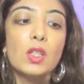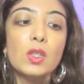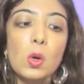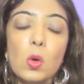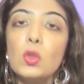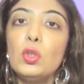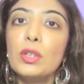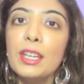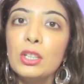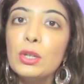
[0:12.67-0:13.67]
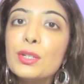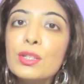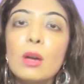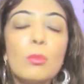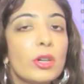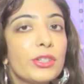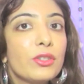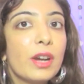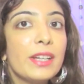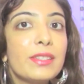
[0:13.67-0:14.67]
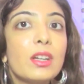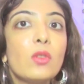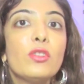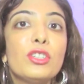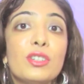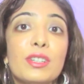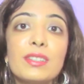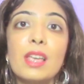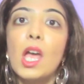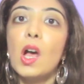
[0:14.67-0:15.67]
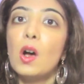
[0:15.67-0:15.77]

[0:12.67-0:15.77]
So you can use a moisturizer which is